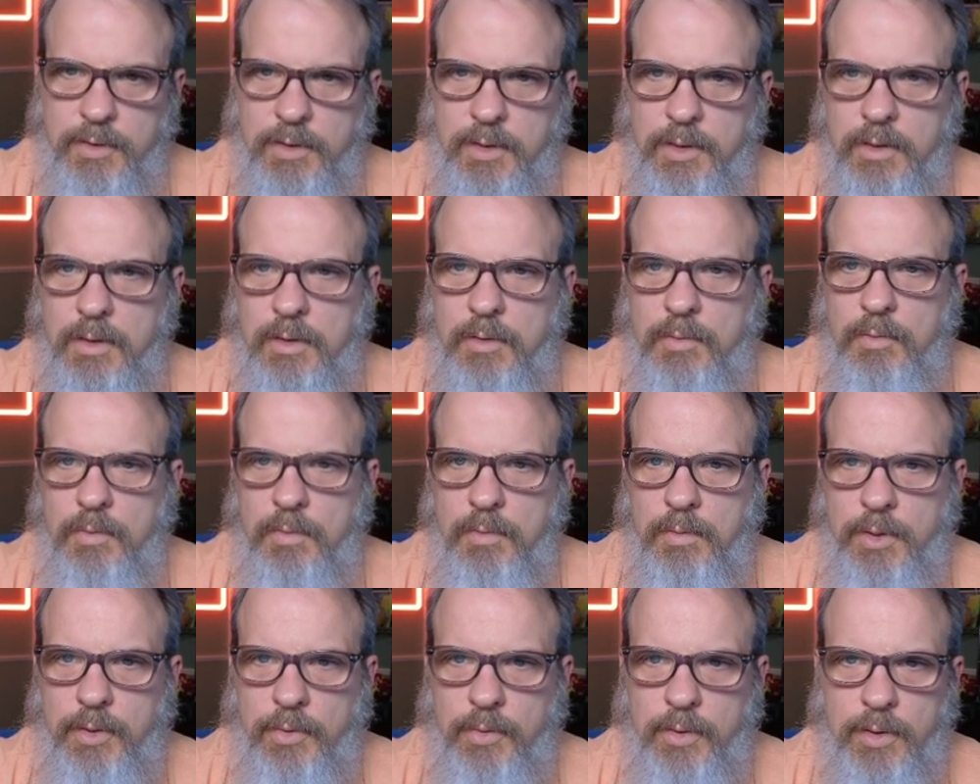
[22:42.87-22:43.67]
the
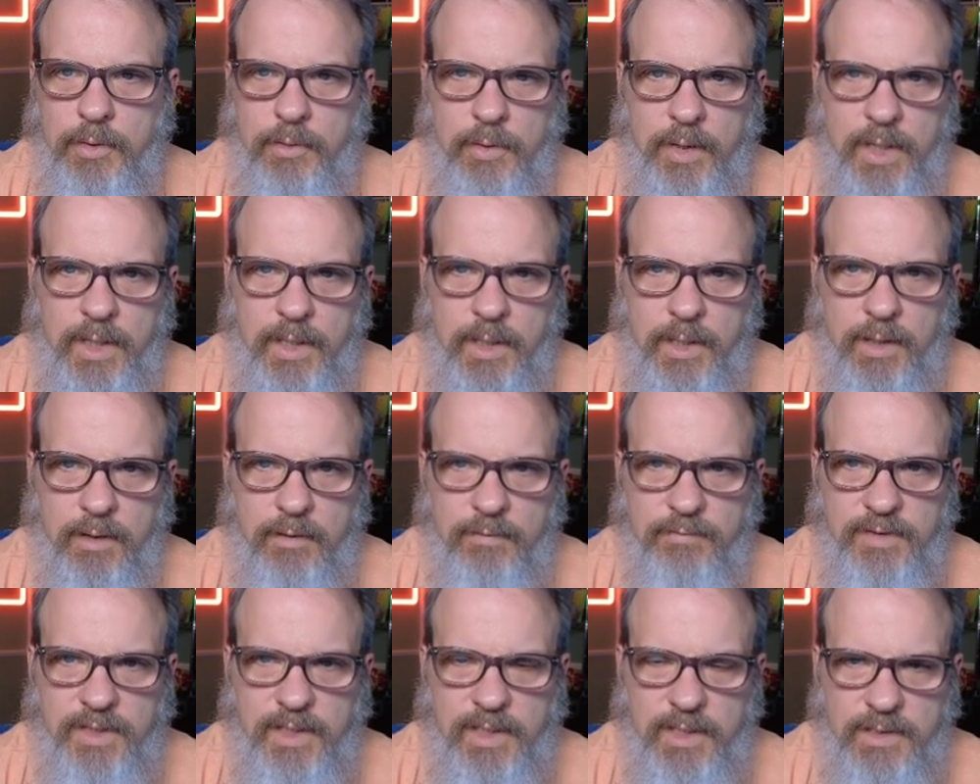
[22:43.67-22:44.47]
current going rate
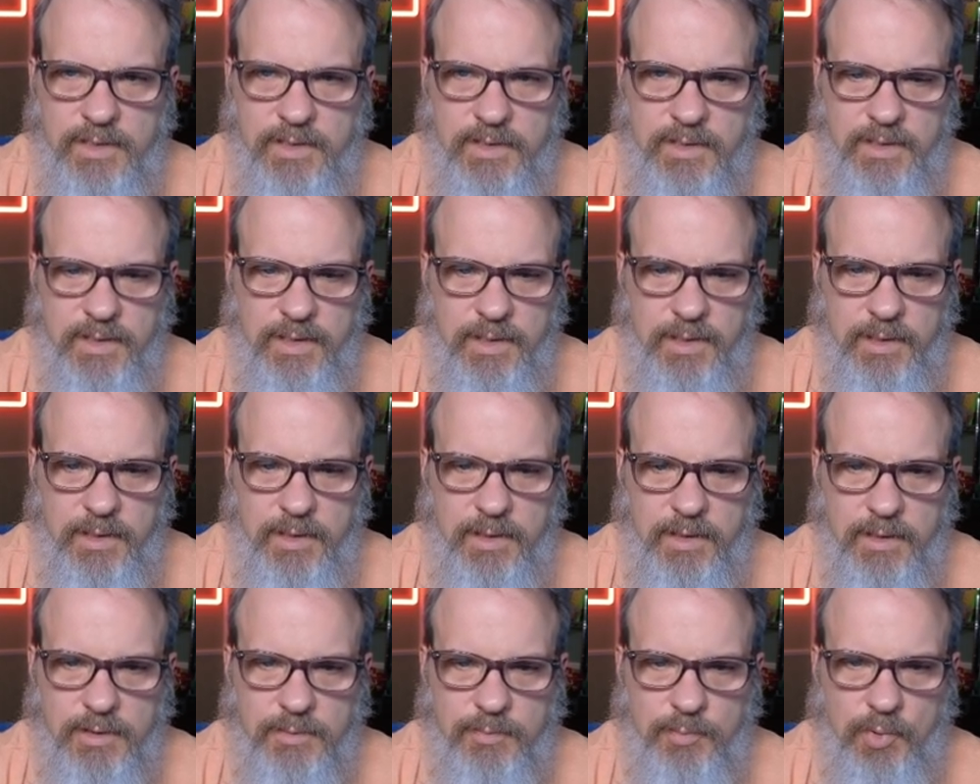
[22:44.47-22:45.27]
of
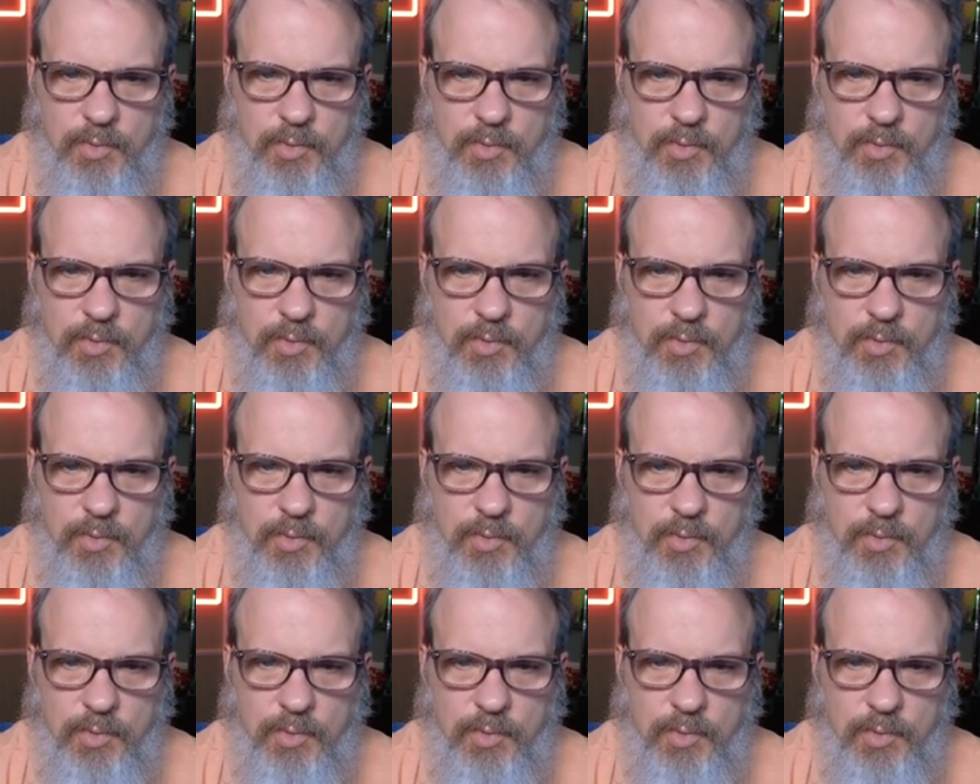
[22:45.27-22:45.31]
DEC is